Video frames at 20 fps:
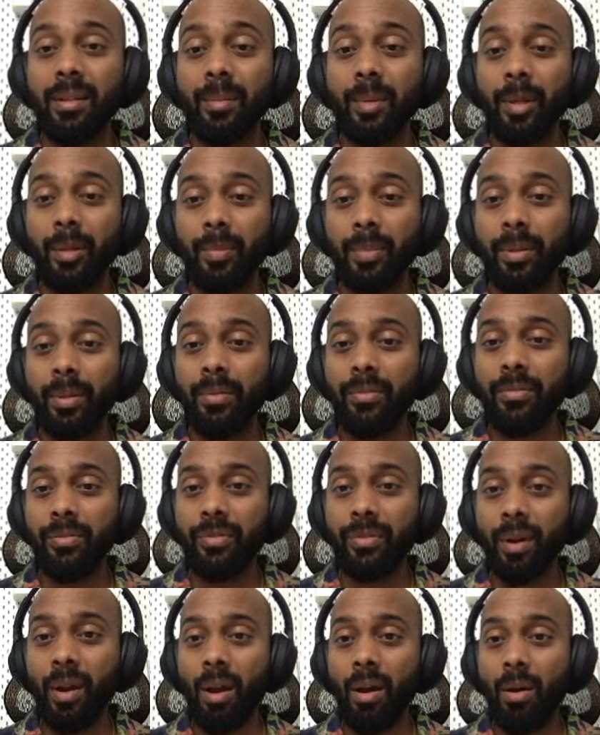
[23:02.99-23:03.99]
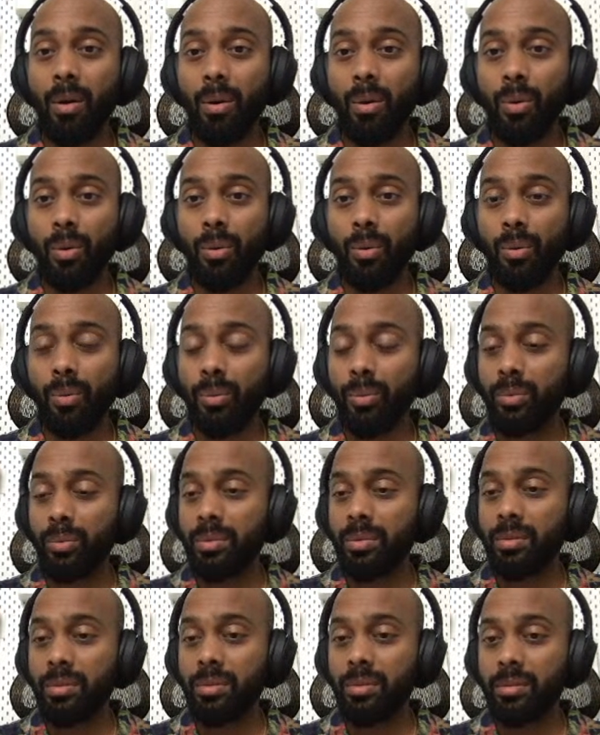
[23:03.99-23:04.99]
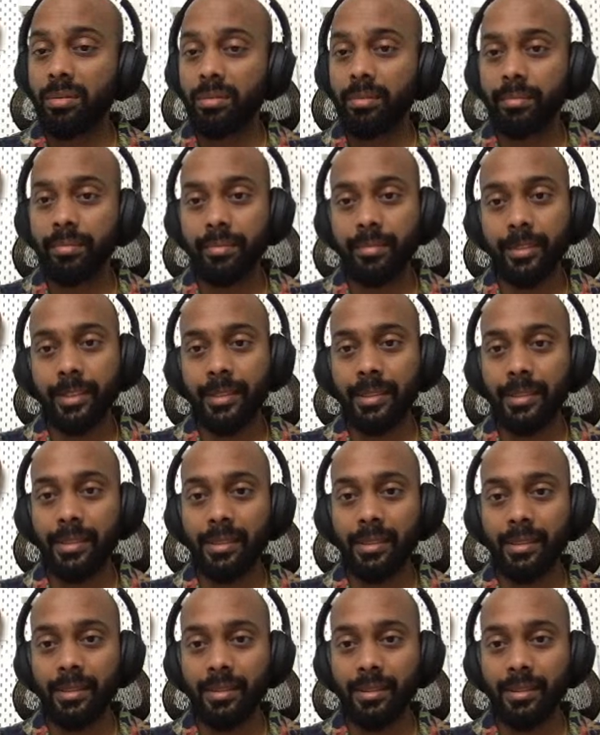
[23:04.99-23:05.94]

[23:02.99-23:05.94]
People frown. Uh,